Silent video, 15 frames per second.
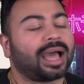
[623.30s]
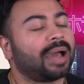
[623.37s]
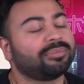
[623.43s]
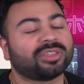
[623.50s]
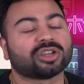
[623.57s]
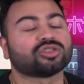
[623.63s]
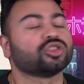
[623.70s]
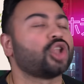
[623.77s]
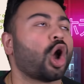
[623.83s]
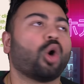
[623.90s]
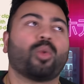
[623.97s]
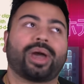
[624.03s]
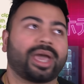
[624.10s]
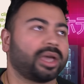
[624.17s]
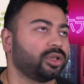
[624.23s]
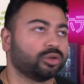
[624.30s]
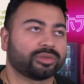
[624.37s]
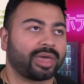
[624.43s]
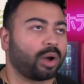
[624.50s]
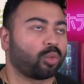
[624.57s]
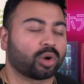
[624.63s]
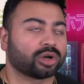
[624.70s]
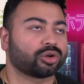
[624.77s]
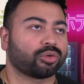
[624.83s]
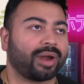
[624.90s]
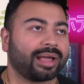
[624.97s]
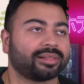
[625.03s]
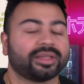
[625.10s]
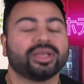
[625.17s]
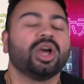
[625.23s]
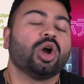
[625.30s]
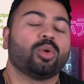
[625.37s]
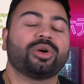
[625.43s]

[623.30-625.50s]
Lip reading: There's no way I use that word correctly.